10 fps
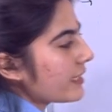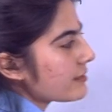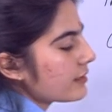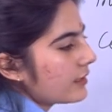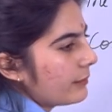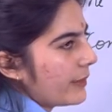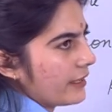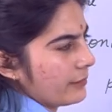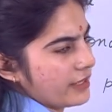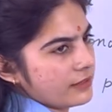external
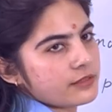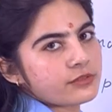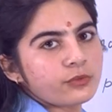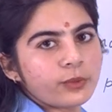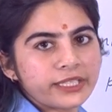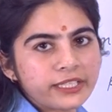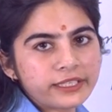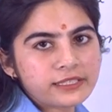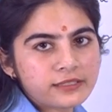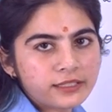parameters. So what are
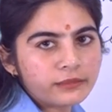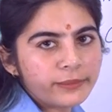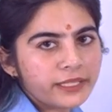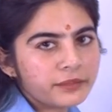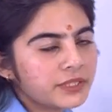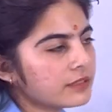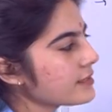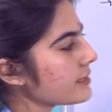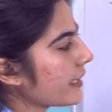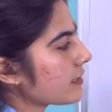external
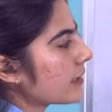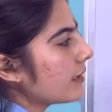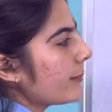parameters? External